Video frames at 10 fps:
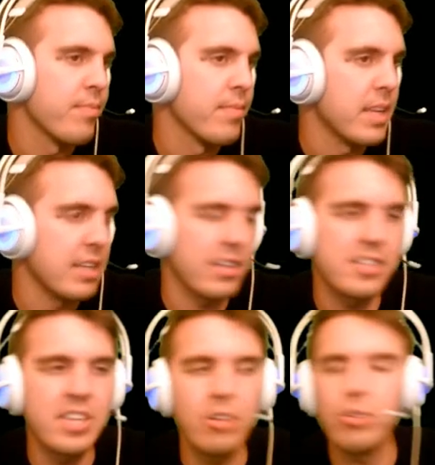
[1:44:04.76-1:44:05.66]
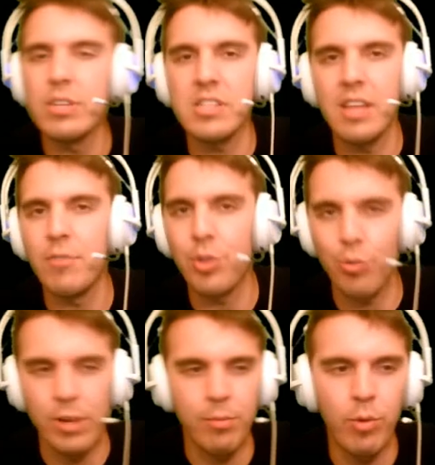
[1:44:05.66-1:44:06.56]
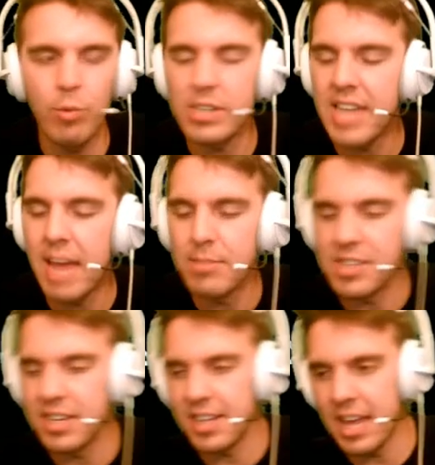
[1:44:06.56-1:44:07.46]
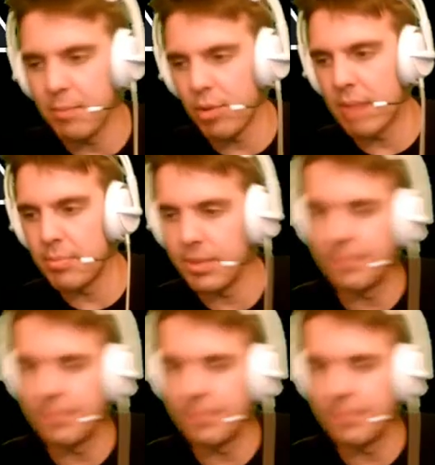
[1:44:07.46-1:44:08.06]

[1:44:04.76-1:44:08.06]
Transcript: Like, let's say you do this level 3. What time is it in game, probably?